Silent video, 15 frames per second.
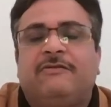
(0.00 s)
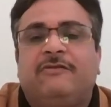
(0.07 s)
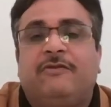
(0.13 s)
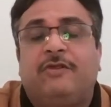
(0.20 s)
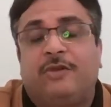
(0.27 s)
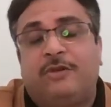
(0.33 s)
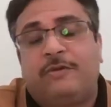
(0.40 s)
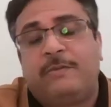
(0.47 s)

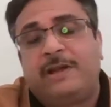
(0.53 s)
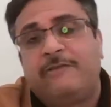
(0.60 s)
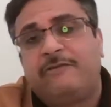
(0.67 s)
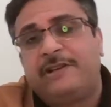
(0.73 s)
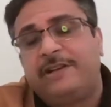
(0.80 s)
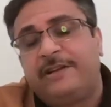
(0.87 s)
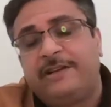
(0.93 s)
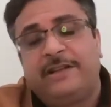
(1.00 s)
followed by
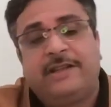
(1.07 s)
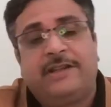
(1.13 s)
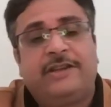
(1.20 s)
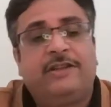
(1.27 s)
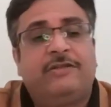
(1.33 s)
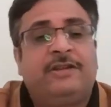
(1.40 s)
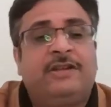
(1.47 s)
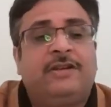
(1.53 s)

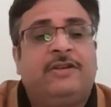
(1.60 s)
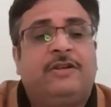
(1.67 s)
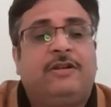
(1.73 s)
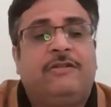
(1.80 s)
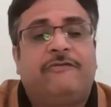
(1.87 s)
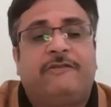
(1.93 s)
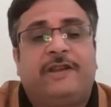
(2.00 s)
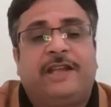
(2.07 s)
180-degree
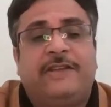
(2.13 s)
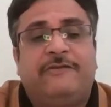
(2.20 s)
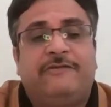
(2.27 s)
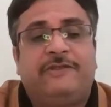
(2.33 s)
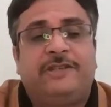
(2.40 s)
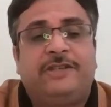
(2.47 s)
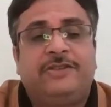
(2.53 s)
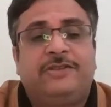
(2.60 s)
of life
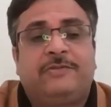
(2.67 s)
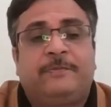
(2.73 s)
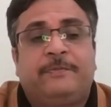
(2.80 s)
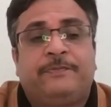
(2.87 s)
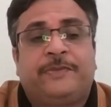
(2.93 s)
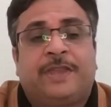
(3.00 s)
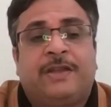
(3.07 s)
change,